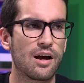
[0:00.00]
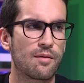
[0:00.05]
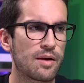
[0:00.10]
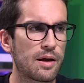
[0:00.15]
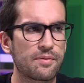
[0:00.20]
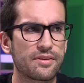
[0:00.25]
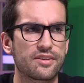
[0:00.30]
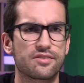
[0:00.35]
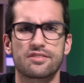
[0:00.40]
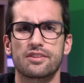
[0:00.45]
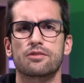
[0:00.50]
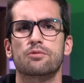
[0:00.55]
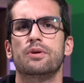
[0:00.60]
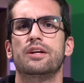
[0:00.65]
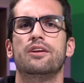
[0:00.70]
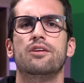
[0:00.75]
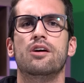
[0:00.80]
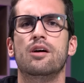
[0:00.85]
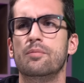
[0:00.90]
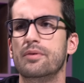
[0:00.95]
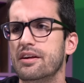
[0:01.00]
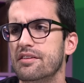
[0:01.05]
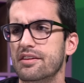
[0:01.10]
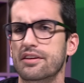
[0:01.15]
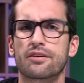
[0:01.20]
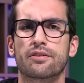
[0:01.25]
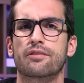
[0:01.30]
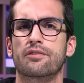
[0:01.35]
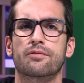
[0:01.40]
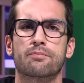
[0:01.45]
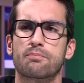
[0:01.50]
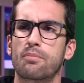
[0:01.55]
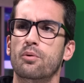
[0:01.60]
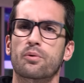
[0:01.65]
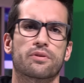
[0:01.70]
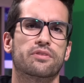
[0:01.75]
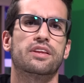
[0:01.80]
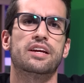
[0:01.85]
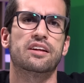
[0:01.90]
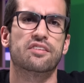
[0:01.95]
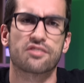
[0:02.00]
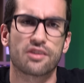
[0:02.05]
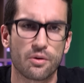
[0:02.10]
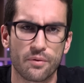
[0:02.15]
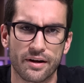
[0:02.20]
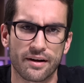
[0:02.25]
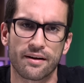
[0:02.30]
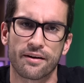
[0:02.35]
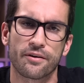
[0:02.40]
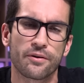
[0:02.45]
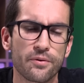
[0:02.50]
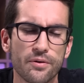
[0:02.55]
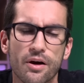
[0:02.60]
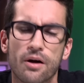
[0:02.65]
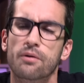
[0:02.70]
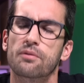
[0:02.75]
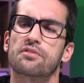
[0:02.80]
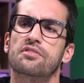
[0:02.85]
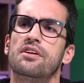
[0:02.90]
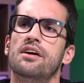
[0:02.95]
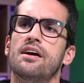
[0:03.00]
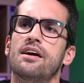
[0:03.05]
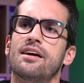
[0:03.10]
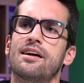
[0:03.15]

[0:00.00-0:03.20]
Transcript: Maybe they just didn't read it all because there are important things going on. Who knows?